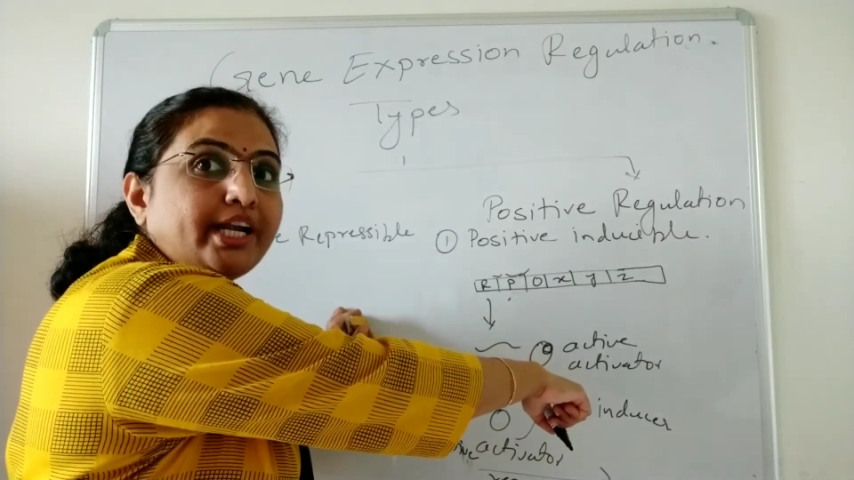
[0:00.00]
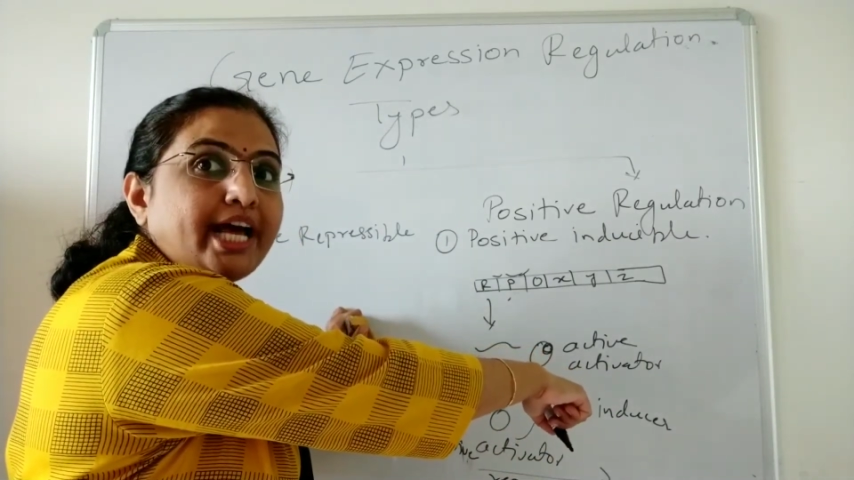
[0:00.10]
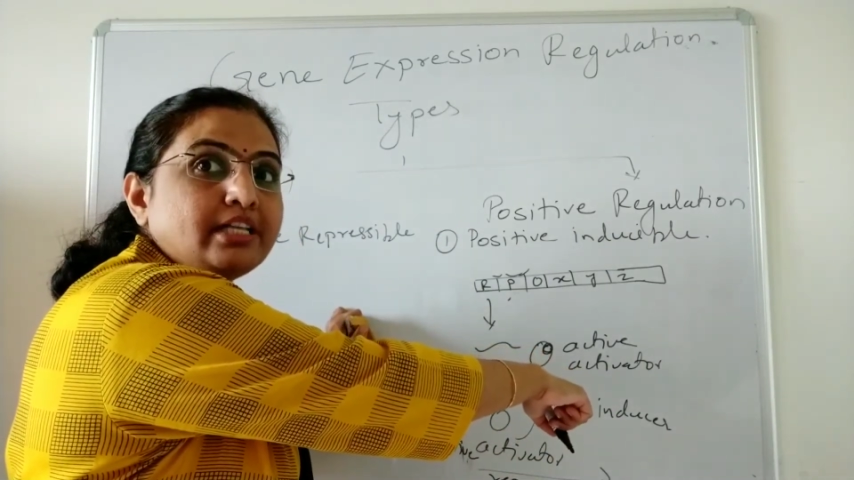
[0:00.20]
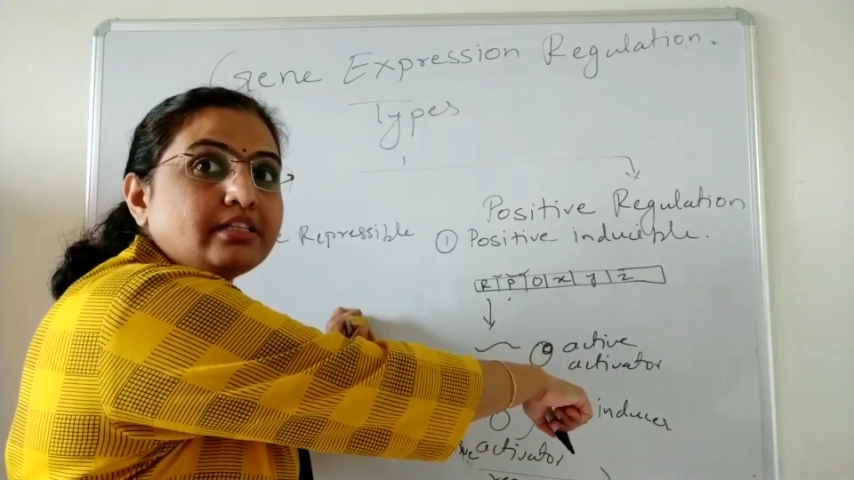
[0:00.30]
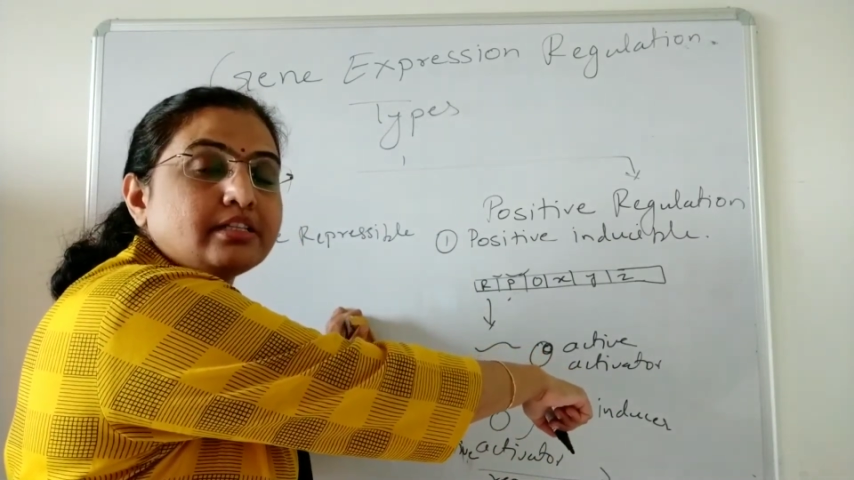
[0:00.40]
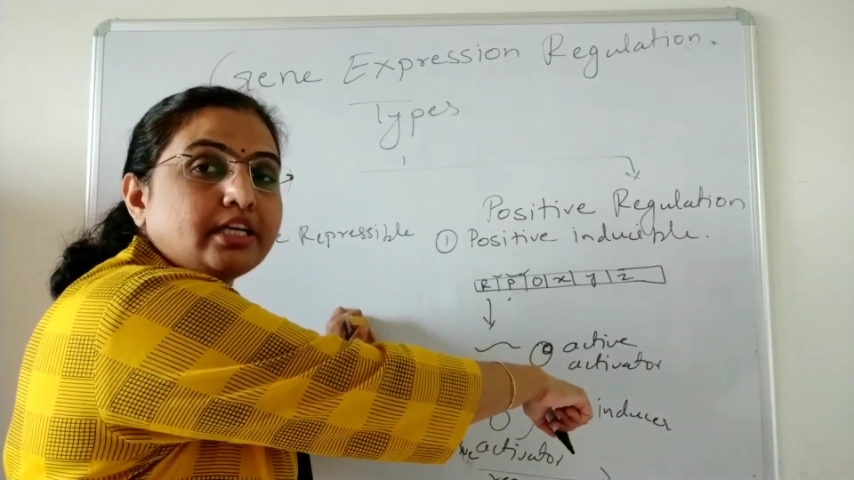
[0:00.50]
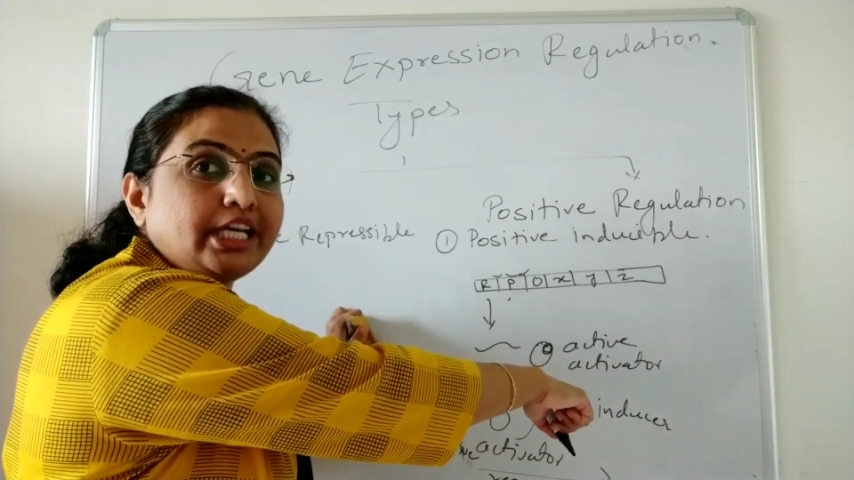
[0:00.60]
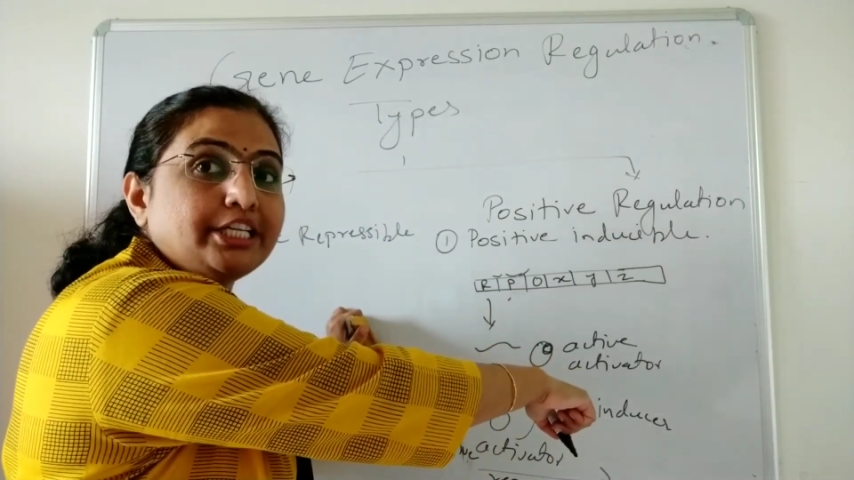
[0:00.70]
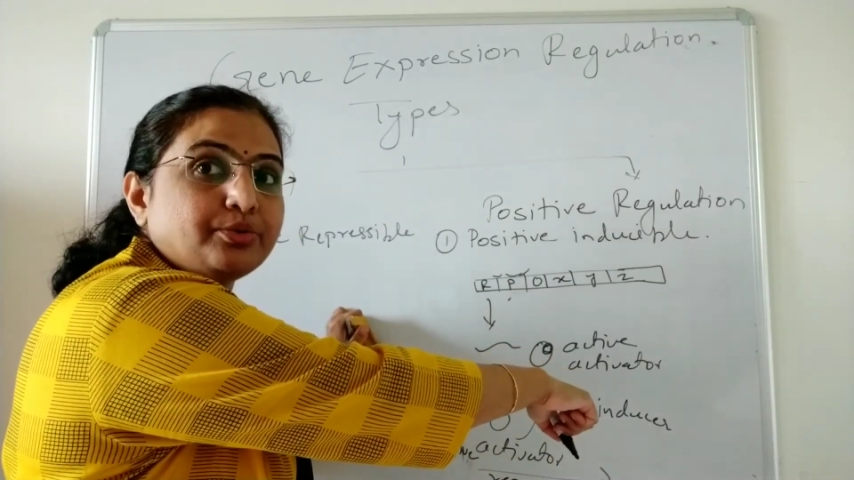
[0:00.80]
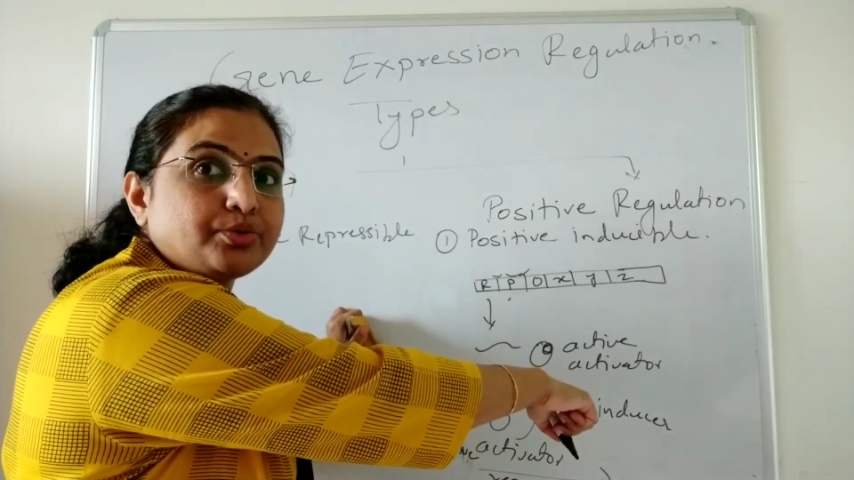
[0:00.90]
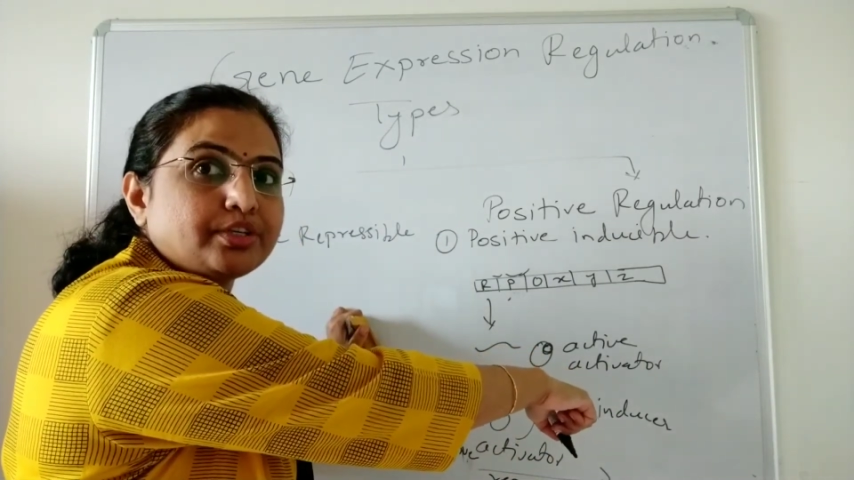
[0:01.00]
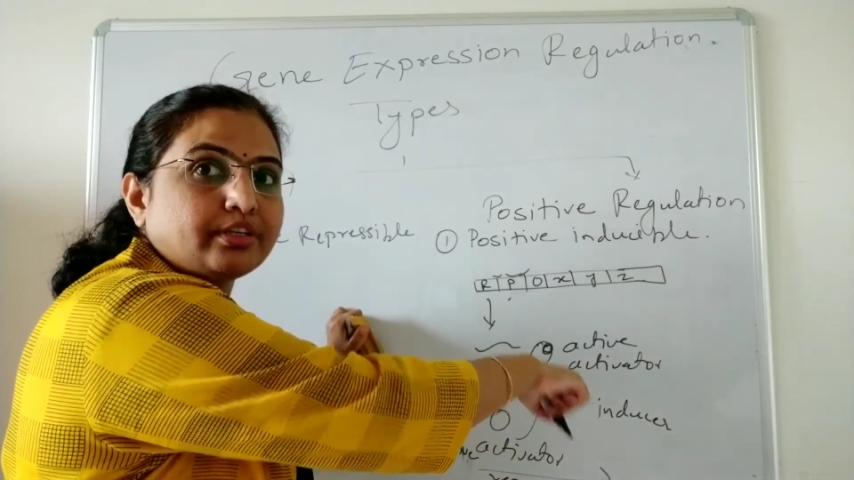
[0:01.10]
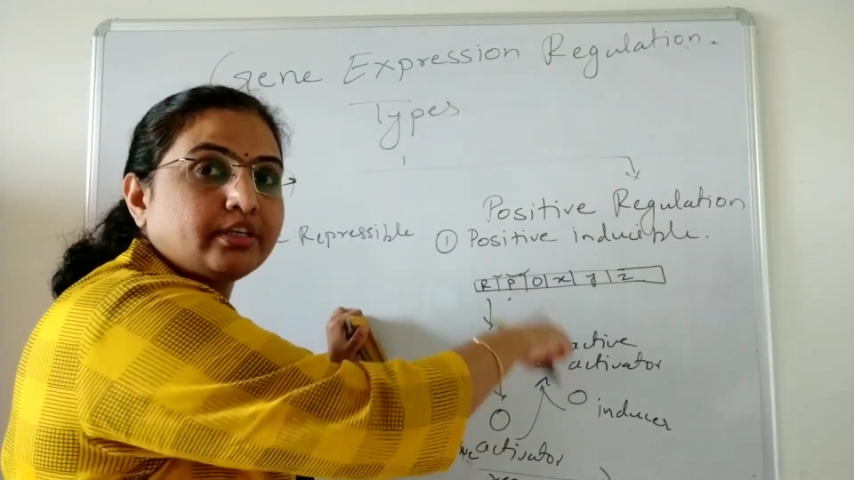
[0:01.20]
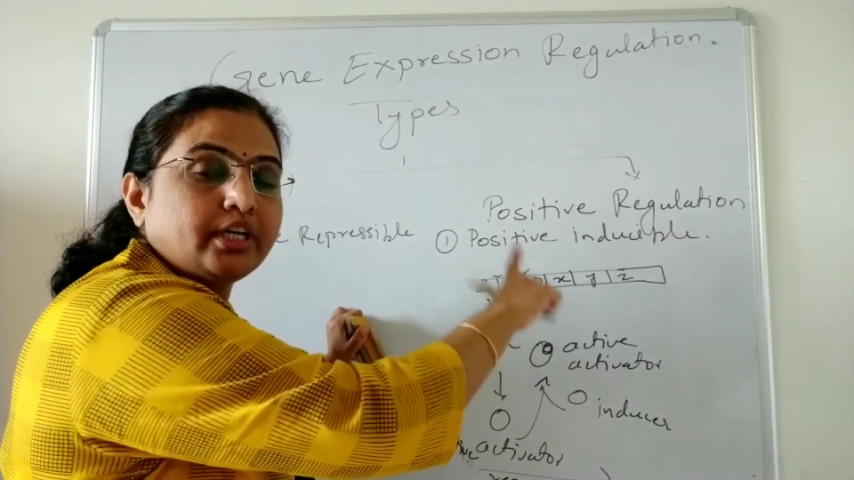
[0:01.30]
as inducer.